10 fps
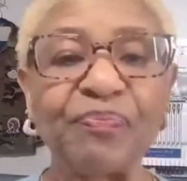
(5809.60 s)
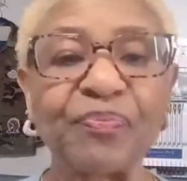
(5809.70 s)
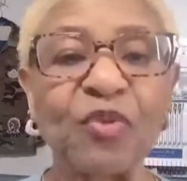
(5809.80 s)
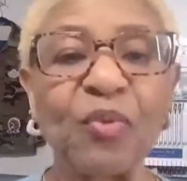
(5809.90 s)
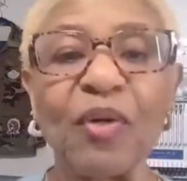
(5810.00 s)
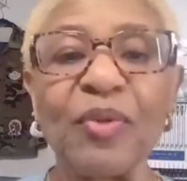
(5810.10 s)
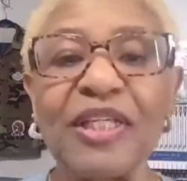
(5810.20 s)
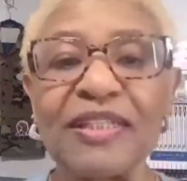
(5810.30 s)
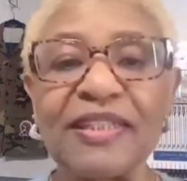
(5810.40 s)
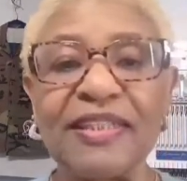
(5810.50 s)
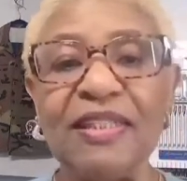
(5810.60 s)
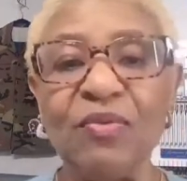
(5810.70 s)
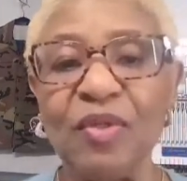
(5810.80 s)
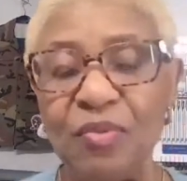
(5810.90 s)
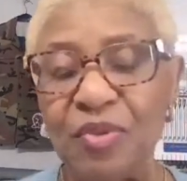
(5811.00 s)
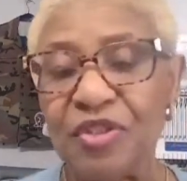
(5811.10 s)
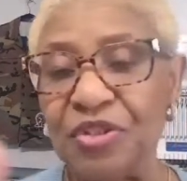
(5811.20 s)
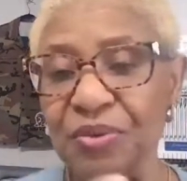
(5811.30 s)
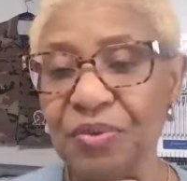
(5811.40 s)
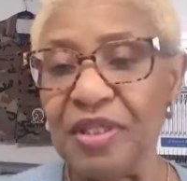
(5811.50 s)
where we can see what we're
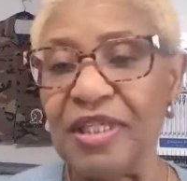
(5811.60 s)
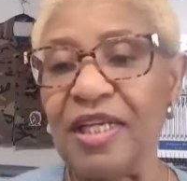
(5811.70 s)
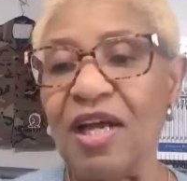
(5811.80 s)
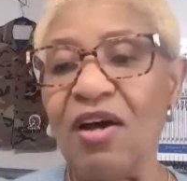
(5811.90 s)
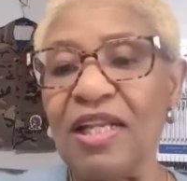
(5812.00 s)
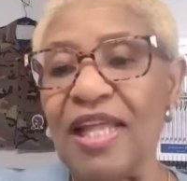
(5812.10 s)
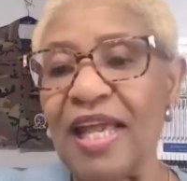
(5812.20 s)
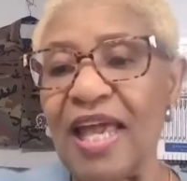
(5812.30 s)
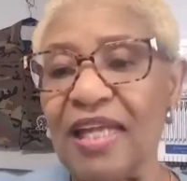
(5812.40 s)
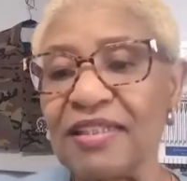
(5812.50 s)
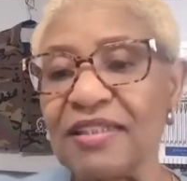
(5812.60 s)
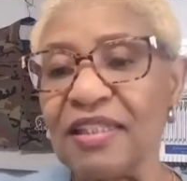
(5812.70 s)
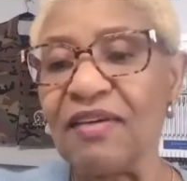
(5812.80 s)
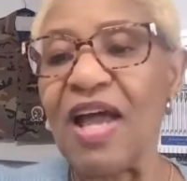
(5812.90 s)
doing and all of that kind of stuff.